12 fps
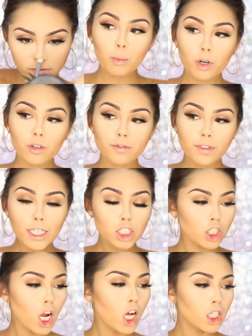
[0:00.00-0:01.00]

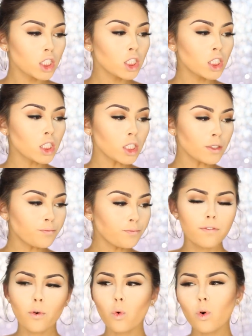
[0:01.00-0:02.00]
Perfection!
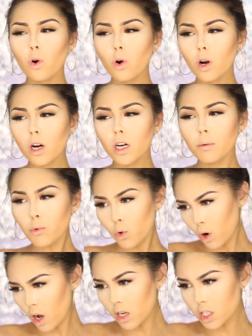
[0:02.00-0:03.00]
For
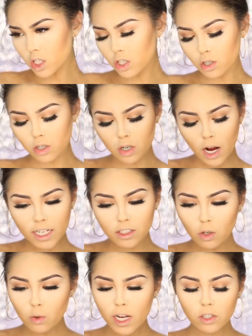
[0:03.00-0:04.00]
bronzer, I
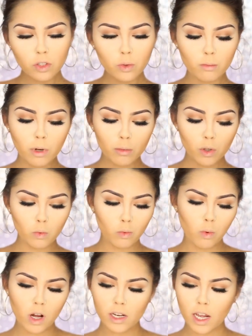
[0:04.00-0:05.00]
don't actually remember
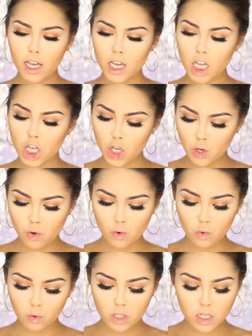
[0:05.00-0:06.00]
what I
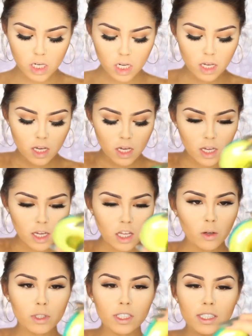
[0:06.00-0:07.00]
used.
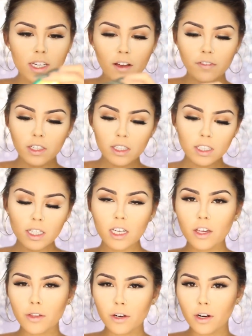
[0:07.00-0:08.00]
It was definitely
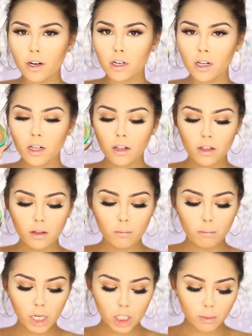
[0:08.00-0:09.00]
either
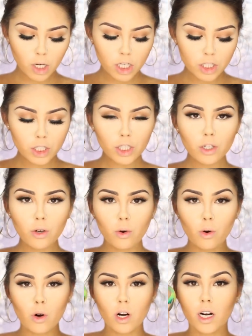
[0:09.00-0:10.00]
Butter Bronzer
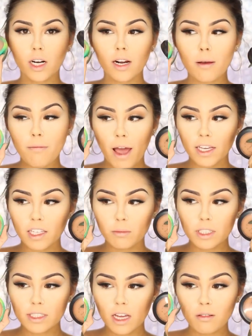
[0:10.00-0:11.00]
or MAC Give
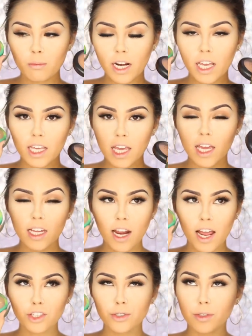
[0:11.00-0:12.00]
Me Sun, but I
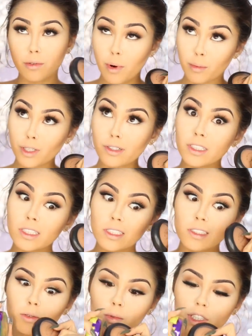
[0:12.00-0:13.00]
can't actually remember
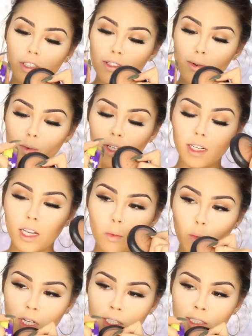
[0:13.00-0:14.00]
which one
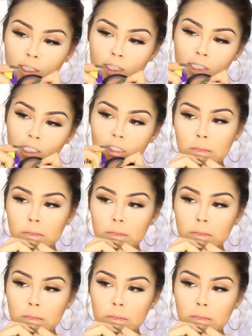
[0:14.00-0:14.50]
it was.